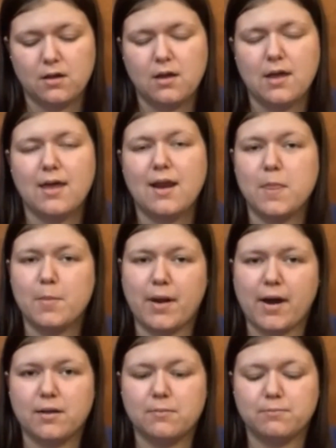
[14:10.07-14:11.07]
And at the
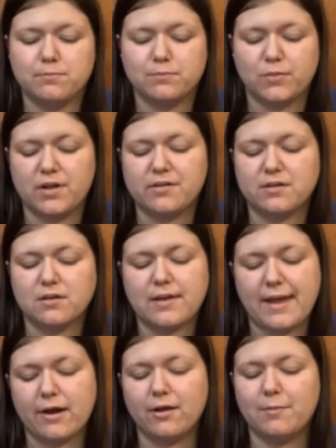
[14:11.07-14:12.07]
bottom was
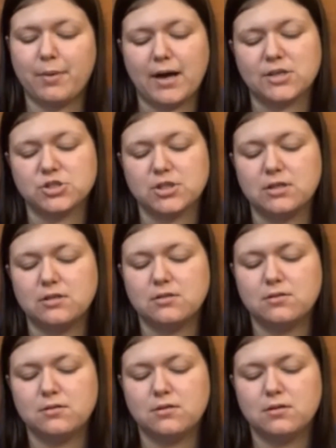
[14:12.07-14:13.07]
Carol and Pasha
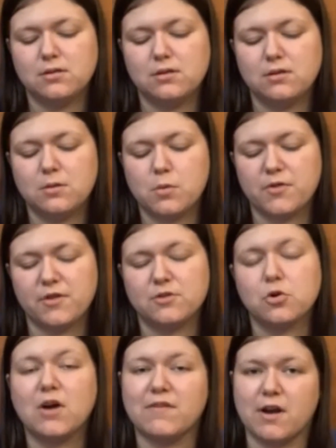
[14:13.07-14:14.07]
with a
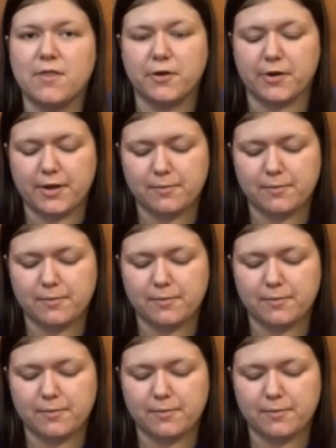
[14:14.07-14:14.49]
12 out of 30.